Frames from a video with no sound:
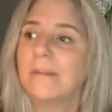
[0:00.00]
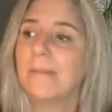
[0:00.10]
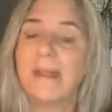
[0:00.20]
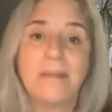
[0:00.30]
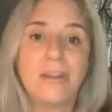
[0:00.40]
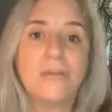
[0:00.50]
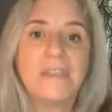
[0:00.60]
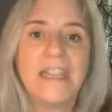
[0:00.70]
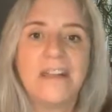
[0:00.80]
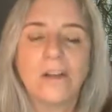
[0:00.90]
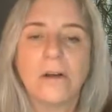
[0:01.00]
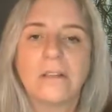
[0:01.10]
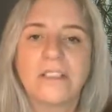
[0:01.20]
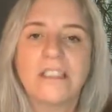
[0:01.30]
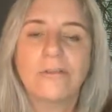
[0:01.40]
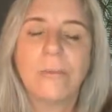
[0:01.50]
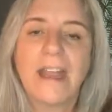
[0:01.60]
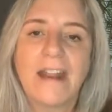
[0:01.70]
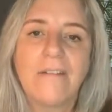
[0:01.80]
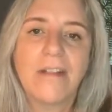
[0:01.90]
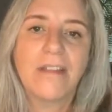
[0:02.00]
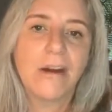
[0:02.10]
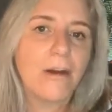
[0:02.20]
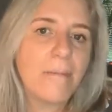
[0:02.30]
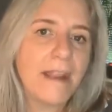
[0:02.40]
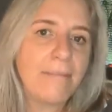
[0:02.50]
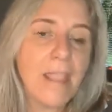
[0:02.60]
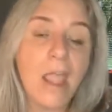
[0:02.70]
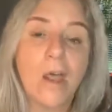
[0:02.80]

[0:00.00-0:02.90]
that maybe you need cognitive behaviour therapy.